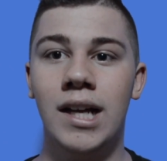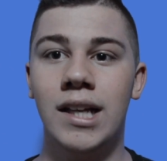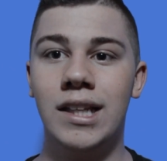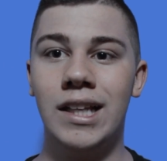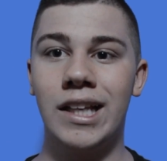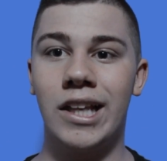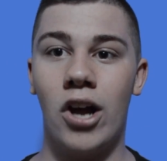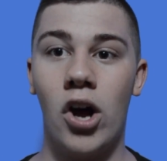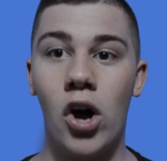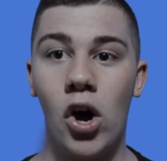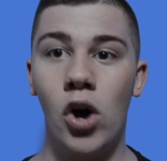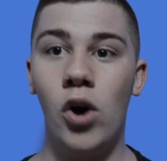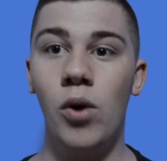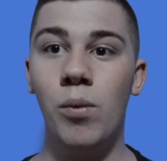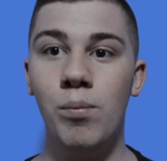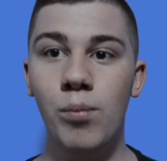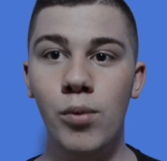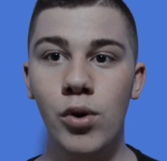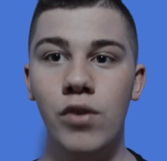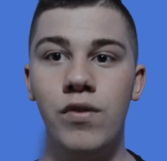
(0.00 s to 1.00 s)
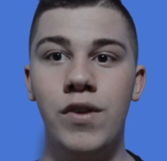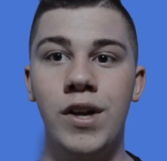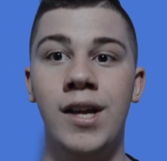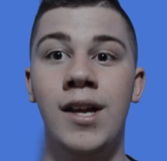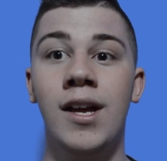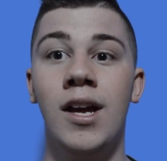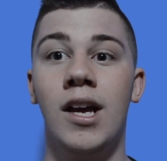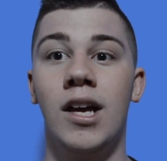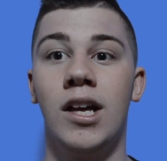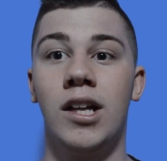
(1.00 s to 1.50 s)
This whole
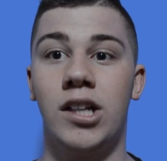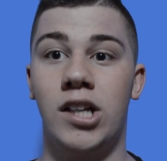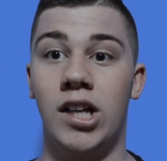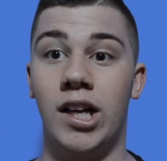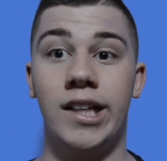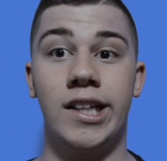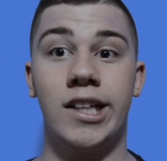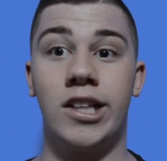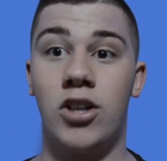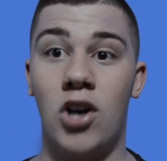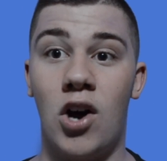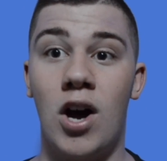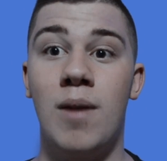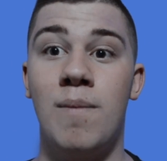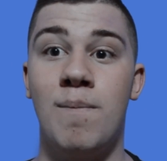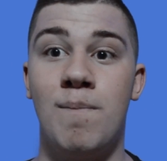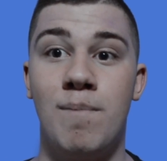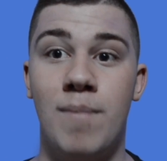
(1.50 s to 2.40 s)
movie just got